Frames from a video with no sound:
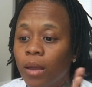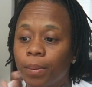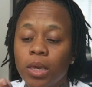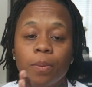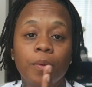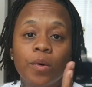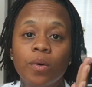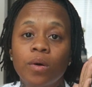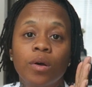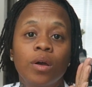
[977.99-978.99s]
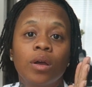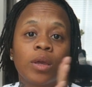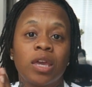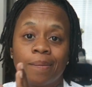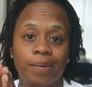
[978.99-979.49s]
people
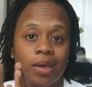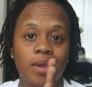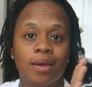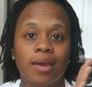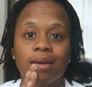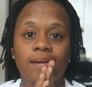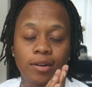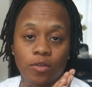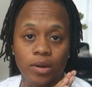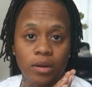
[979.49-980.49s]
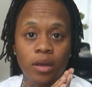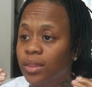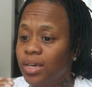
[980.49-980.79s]
can be ignorant.